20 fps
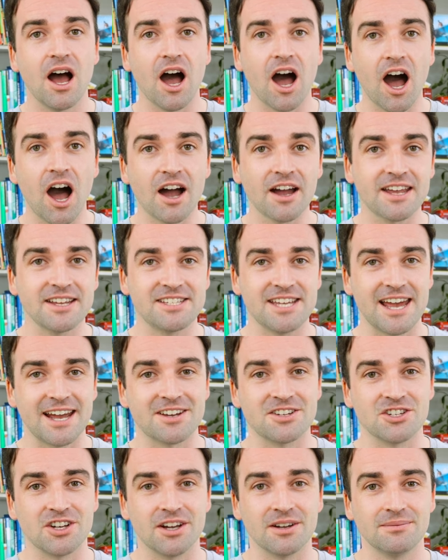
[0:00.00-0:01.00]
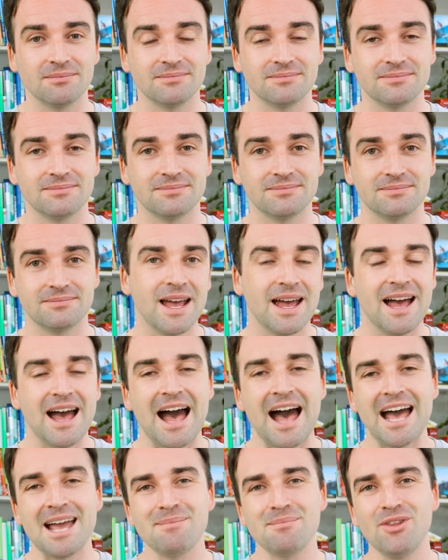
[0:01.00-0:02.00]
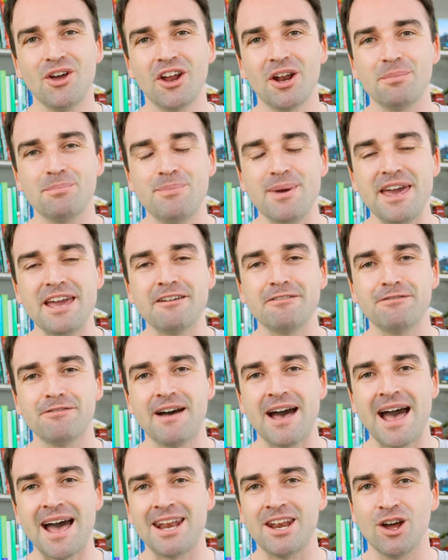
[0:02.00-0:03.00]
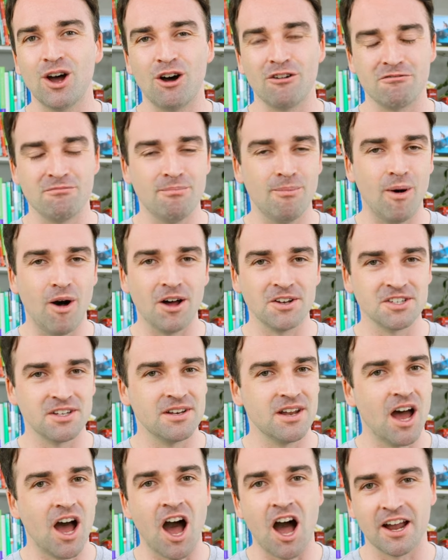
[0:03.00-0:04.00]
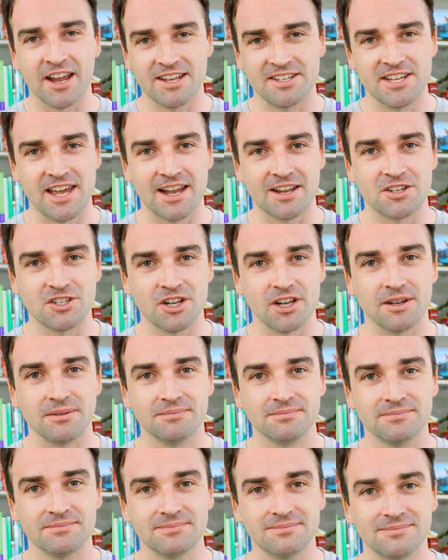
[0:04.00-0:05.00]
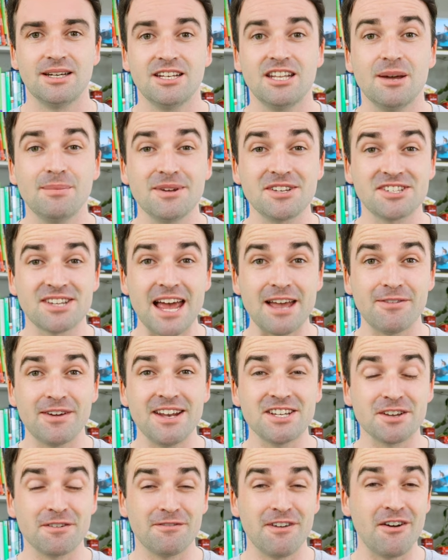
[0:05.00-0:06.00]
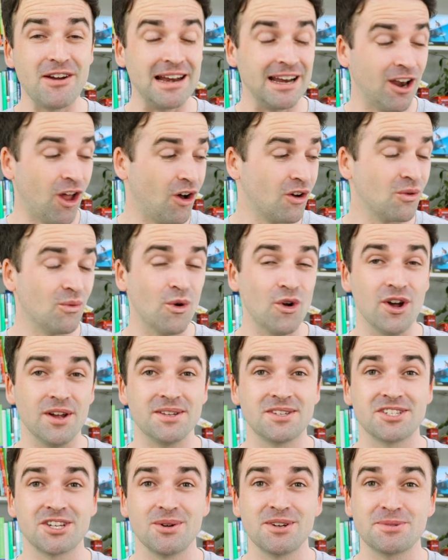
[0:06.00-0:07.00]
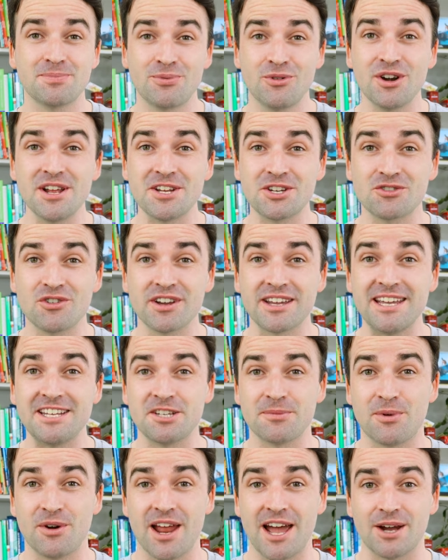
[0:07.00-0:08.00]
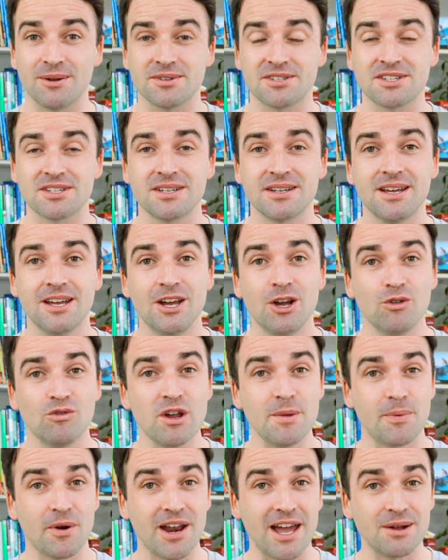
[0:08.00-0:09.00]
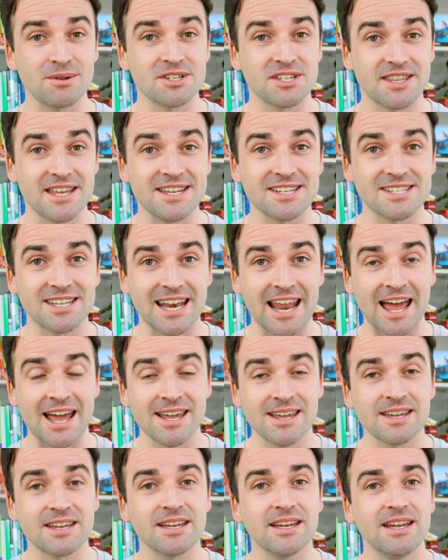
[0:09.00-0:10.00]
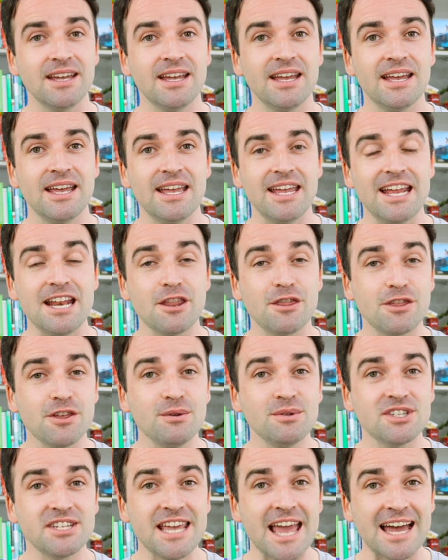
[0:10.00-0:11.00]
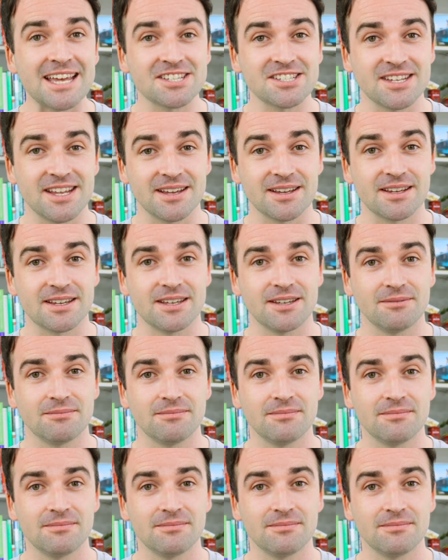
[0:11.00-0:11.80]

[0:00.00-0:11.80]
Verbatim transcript: architecture. I'm not a big fan of modern architecture. Number seven is a very long word, so it's pretty tricky to pronounce. We pronounce this like enthusiastic,